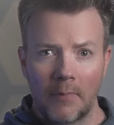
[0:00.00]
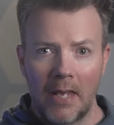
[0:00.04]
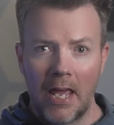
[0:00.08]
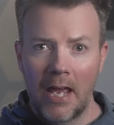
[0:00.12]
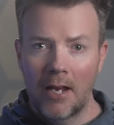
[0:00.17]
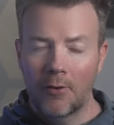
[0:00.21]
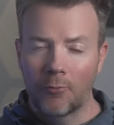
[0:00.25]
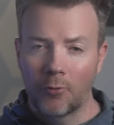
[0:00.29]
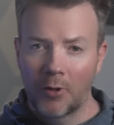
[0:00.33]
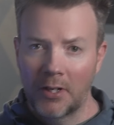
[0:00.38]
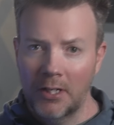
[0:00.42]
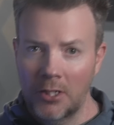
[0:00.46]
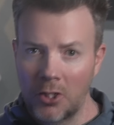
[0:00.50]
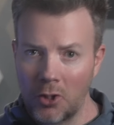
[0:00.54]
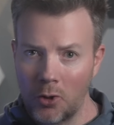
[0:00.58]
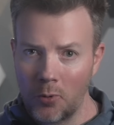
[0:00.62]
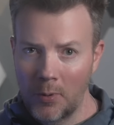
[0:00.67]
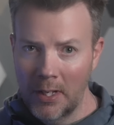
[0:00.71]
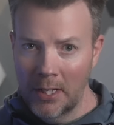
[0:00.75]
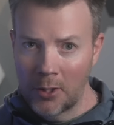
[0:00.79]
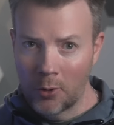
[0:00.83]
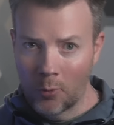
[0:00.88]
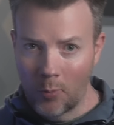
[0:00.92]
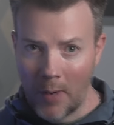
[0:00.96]
Every new
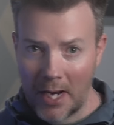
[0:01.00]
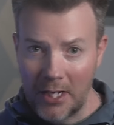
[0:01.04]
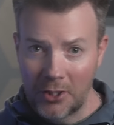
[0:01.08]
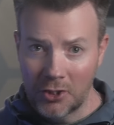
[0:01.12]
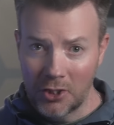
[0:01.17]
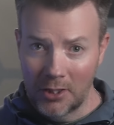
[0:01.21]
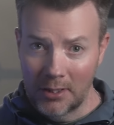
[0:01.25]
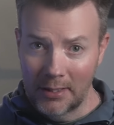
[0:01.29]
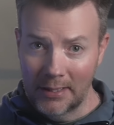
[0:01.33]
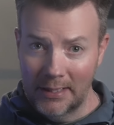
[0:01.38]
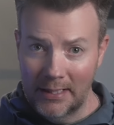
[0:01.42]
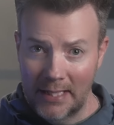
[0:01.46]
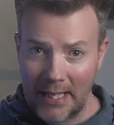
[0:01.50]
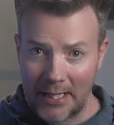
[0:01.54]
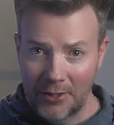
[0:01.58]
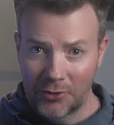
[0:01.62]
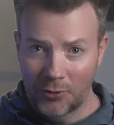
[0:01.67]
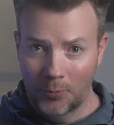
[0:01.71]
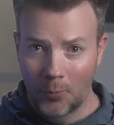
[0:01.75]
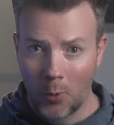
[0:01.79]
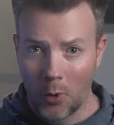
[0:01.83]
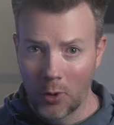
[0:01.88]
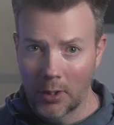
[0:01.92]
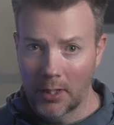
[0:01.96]
iteration gets
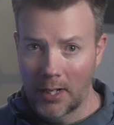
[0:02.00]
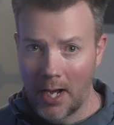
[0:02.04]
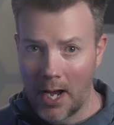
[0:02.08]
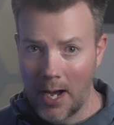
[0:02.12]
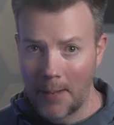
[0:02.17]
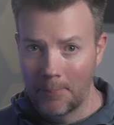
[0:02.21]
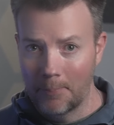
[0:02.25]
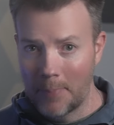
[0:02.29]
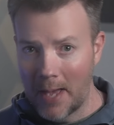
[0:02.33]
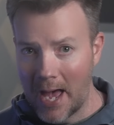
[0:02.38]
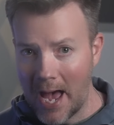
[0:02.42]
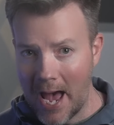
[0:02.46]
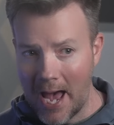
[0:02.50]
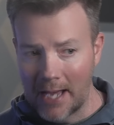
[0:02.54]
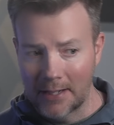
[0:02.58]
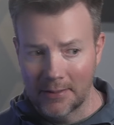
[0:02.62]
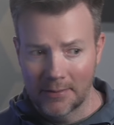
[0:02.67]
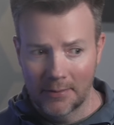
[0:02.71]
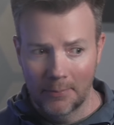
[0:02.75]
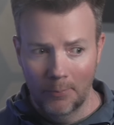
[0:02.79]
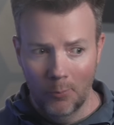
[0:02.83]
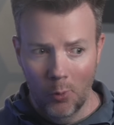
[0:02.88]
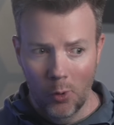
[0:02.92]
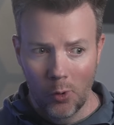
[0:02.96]
more
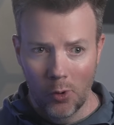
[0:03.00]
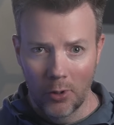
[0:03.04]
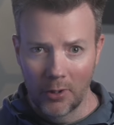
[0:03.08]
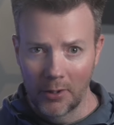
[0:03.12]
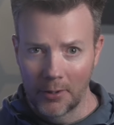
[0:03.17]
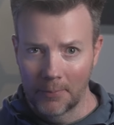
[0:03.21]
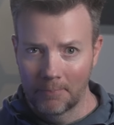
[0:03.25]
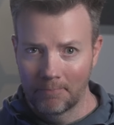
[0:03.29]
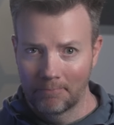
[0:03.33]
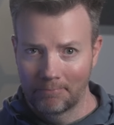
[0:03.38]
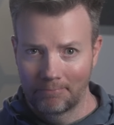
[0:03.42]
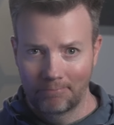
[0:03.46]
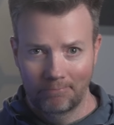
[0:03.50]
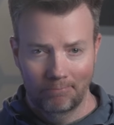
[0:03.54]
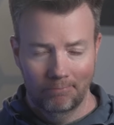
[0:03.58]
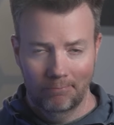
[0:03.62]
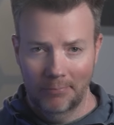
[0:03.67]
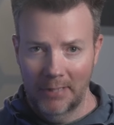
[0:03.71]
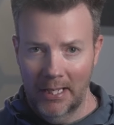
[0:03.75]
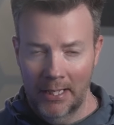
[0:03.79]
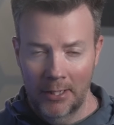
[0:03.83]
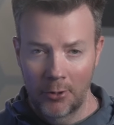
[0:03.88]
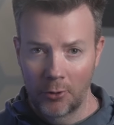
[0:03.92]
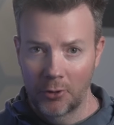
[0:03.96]
compact, more
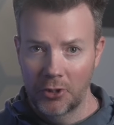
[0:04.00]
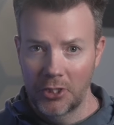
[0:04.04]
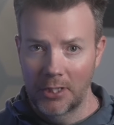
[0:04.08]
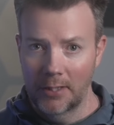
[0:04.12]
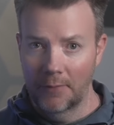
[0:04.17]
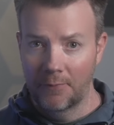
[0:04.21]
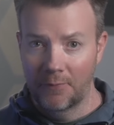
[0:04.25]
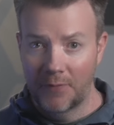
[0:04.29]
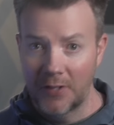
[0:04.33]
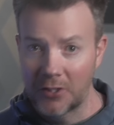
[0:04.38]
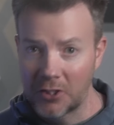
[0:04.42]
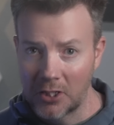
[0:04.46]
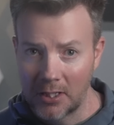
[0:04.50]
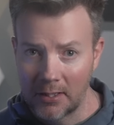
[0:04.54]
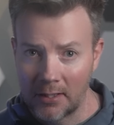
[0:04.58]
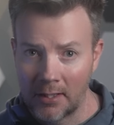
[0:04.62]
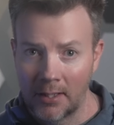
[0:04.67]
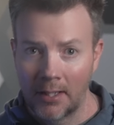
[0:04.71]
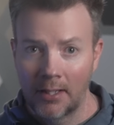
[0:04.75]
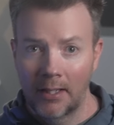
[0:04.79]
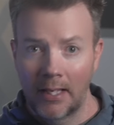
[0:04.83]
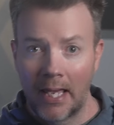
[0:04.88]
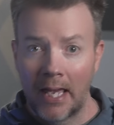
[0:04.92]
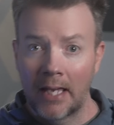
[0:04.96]
energy efficient,
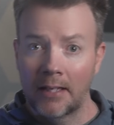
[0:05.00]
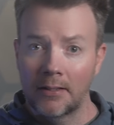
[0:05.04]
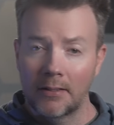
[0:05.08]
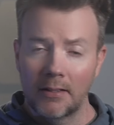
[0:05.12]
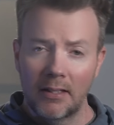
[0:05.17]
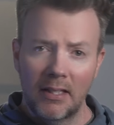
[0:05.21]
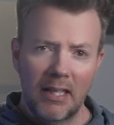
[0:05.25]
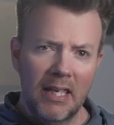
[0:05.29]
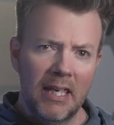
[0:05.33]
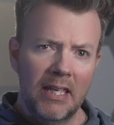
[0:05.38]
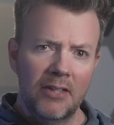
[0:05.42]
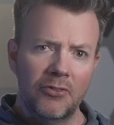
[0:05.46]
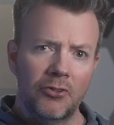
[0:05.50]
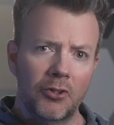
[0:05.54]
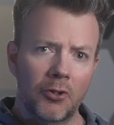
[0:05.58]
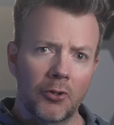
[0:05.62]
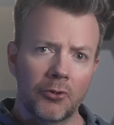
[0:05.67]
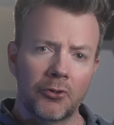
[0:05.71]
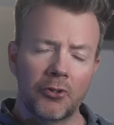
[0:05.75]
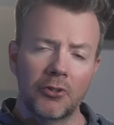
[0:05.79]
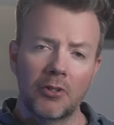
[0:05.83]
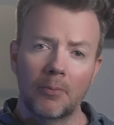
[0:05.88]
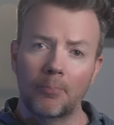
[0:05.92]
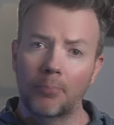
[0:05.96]
and easier
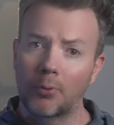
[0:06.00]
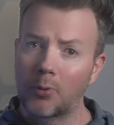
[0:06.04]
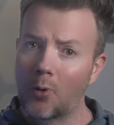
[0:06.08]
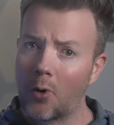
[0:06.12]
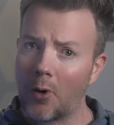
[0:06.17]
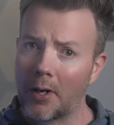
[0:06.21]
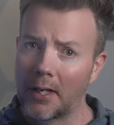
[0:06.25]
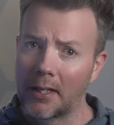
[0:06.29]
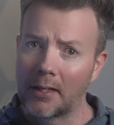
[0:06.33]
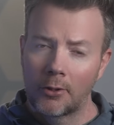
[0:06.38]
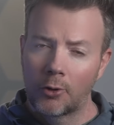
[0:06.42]
to deploy.